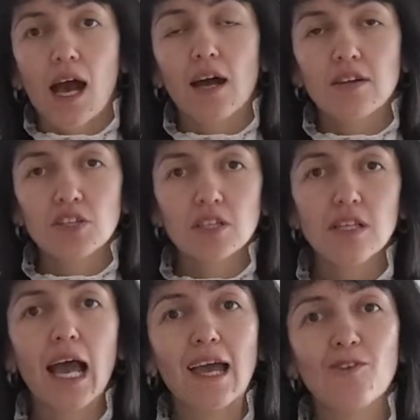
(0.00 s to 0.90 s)
Originally,
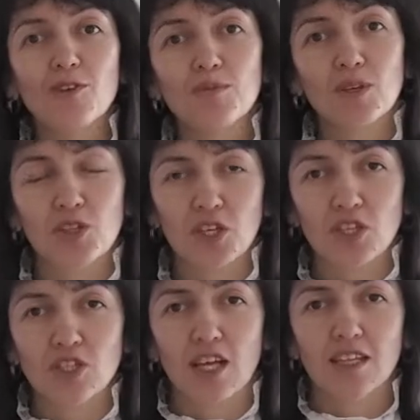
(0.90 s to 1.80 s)
I am from
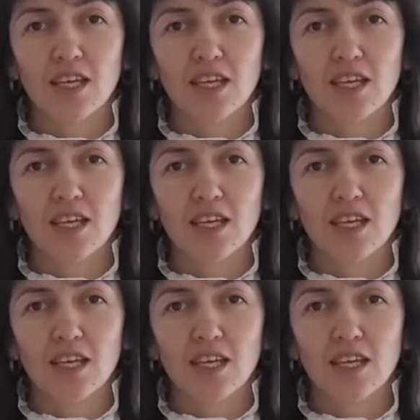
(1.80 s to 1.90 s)
Tajikistan,